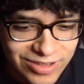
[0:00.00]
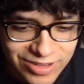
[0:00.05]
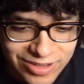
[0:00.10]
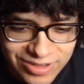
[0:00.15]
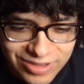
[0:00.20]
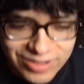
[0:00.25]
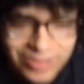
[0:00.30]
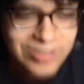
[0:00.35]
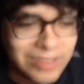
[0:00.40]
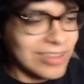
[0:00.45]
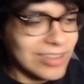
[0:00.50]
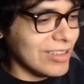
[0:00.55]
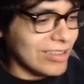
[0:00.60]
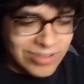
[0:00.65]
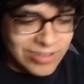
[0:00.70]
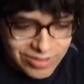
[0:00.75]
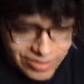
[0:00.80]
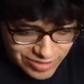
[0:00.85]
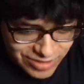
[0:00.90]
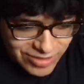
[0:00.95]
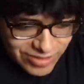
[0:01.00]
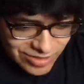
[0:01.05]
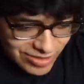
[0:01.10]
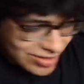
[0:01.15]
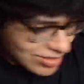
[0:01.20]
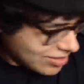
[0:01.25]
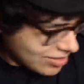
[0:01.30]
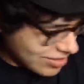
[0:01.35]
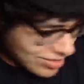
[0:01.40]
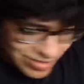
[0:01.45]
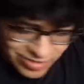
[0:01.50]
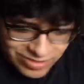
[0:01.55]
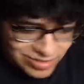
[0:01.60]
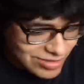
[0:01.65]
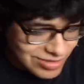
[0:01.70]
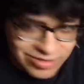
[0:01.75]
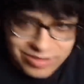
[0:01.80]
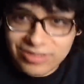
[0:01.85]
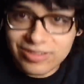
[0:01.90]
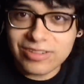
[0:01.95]

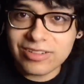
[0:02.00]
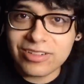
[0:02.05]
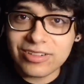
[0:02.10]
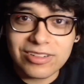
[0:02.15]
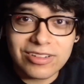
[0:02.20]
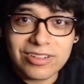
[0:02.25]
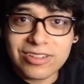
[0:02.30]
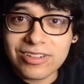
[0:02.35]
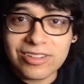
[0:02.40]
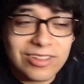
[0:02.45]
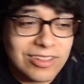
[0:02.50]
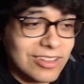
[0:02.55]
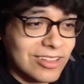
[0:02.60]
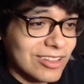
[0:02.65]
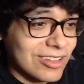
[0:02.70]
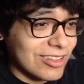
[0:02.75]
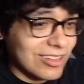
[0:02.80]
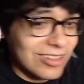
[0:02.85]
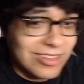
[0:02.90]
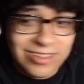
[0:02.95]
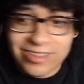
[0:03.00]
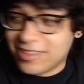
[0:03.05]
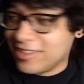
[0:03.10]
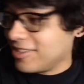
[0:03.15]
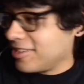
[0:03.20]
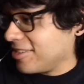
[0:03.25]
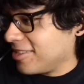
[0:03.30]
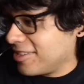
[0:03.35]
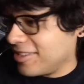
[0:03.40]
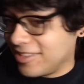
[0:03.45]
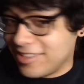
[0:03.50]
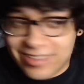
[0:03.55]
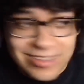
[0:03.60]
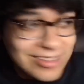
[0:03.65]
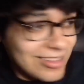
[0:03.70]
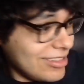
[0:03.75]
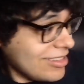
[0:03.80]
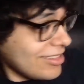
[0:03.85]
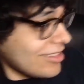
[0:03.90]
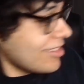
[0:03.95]

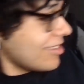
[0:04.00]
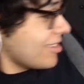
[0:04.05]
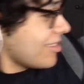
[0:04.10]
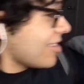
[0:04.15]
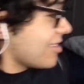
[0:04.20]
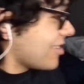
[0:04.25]
No one is speaking in this clip.